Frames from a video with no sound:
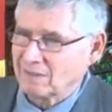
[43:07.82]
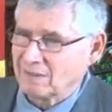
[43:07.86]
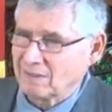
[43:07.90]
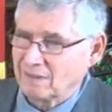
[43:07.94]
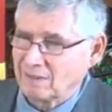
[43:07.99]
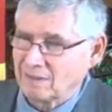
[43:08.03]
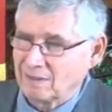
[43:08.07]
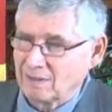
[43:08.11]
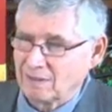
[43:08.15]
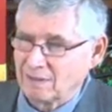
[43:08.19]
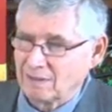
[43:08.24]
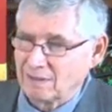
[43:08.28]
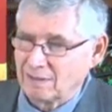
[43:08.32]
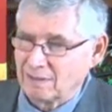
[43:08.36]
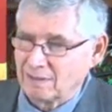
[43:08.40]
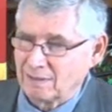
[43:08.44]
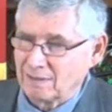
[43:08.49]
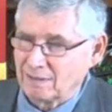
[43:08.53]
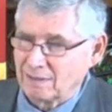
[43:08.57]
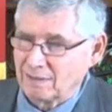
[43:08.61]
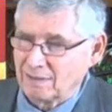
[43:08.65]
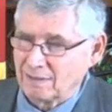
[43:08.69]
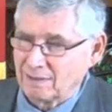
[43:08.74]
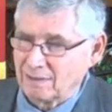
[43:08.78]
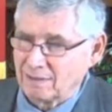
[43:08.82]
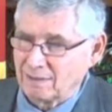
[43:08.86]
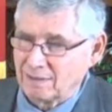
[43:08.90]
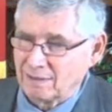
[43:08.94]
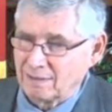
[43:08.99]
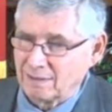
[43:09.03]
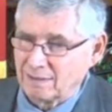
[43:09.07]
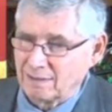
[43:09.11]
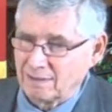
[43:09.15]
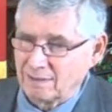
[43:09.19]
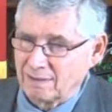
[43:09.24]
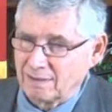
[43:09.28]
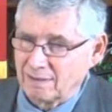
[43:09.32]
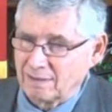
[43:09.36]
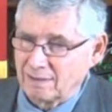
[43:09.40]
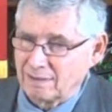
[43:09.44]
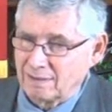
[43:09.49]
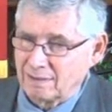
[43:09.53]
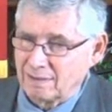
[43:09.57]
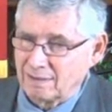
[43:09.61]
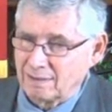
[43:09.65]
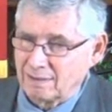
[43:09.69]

(no one is talking)